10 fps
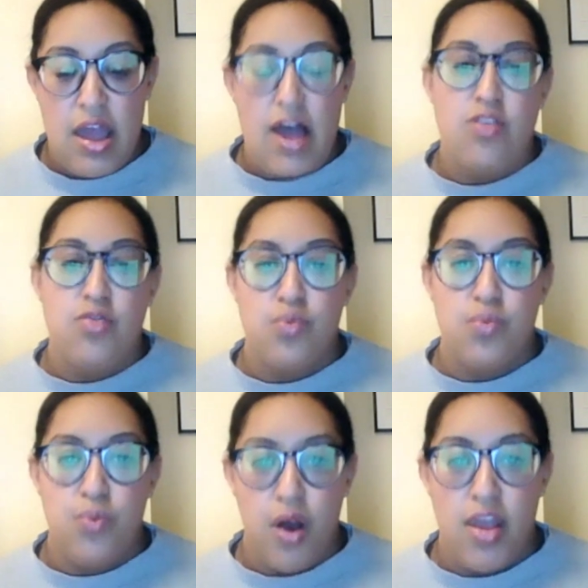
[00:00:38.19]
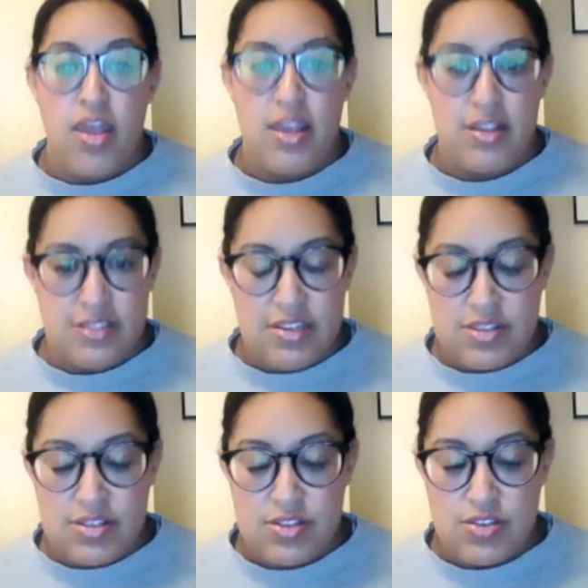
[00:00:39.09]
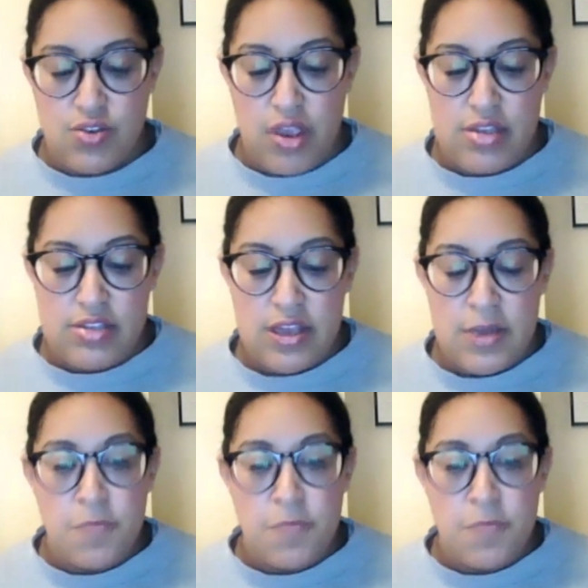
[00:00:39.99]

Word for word: and why he seeks to destroy it.